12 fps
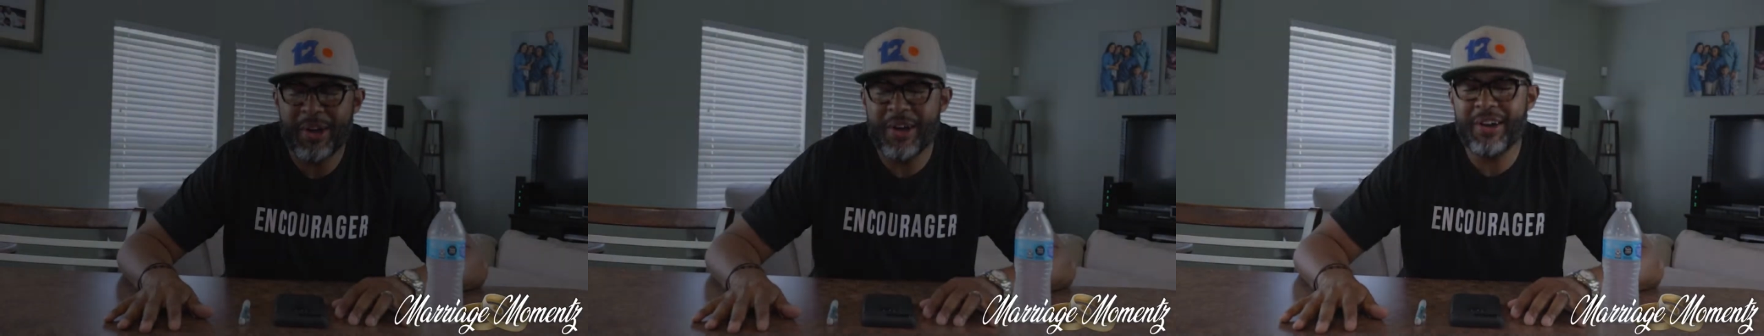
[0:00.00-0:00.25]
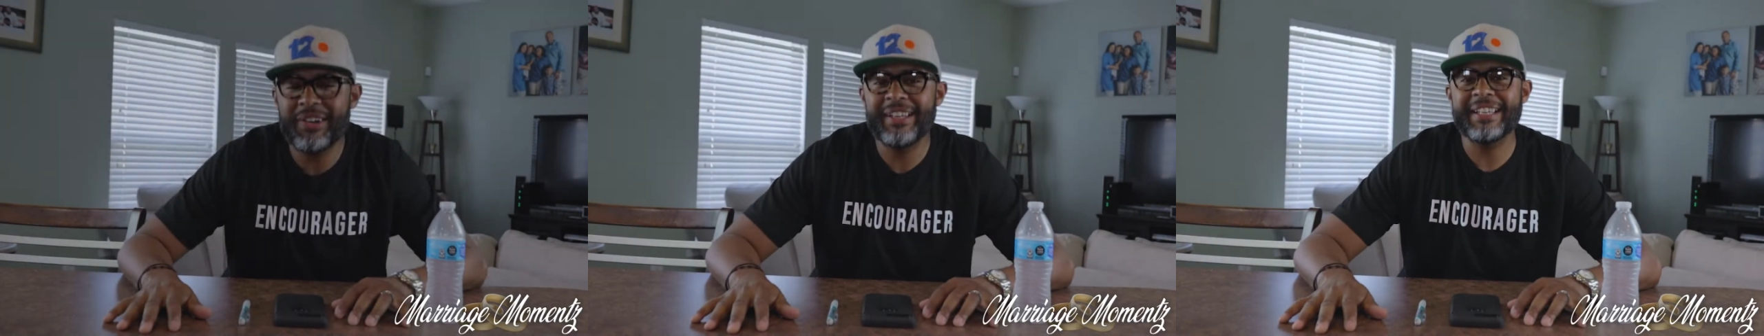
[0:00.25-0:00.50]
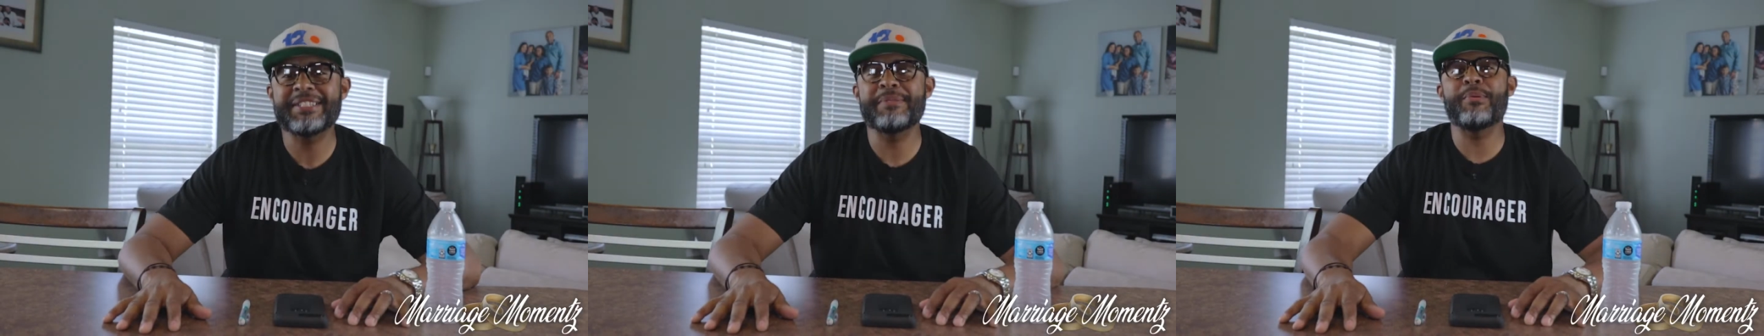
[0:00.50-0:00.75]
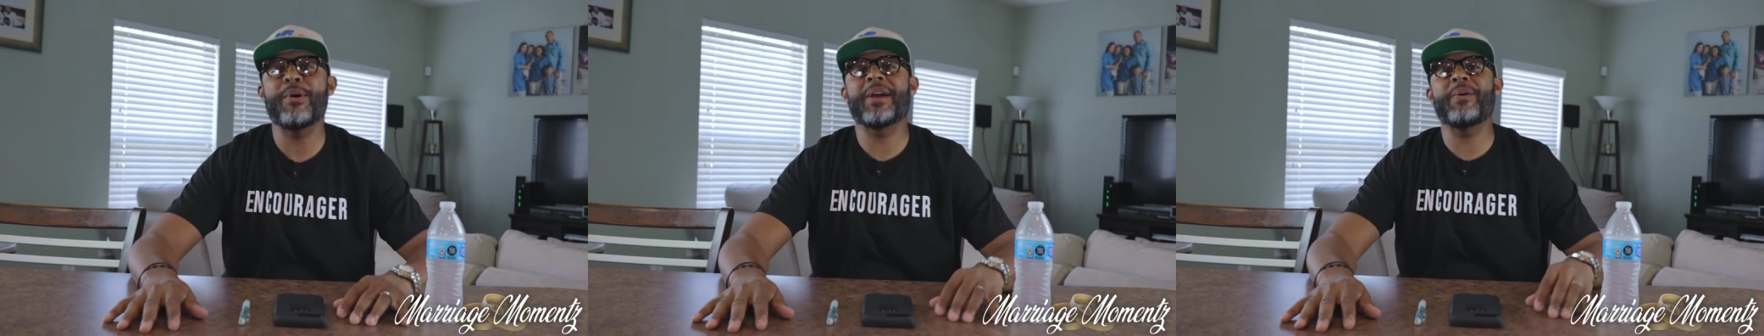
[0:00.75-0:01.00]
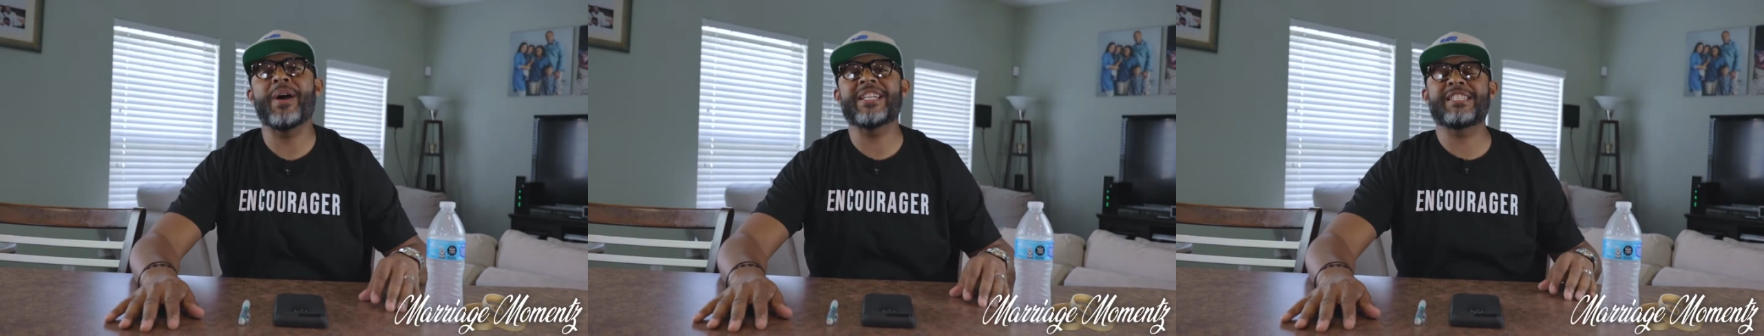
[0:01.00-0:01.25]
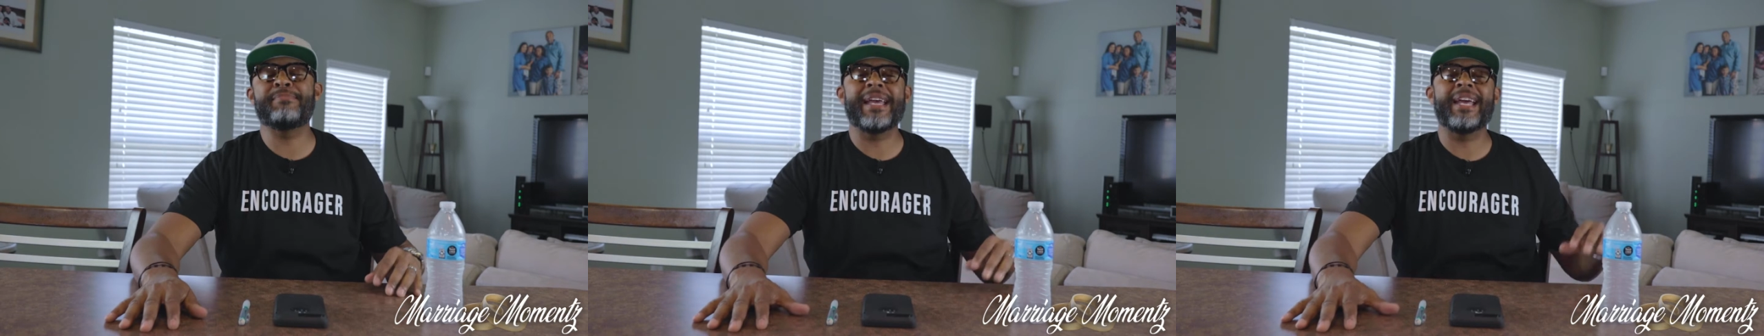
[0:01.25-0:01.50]
y'all? It's your boy
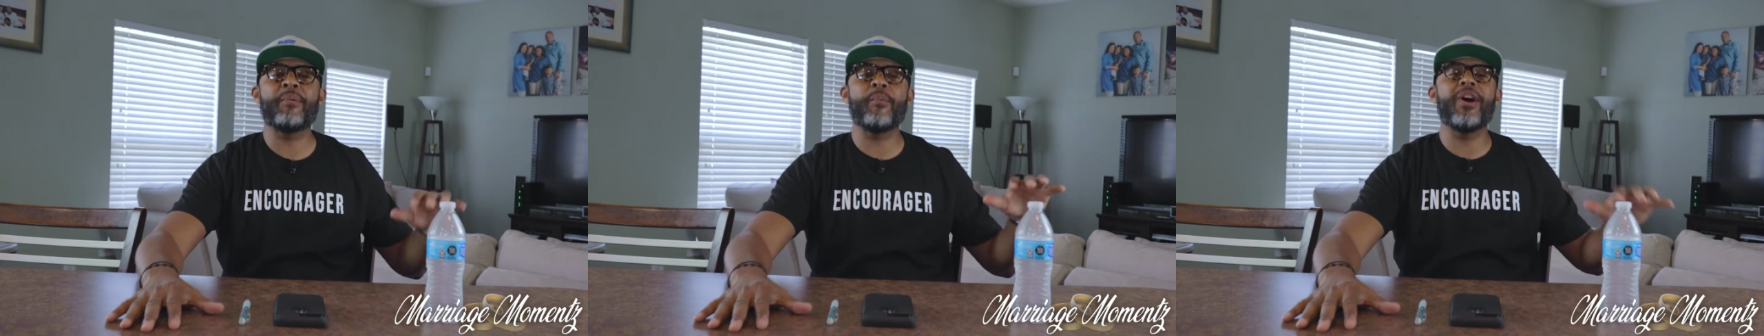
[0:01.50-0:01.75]
Quest, man.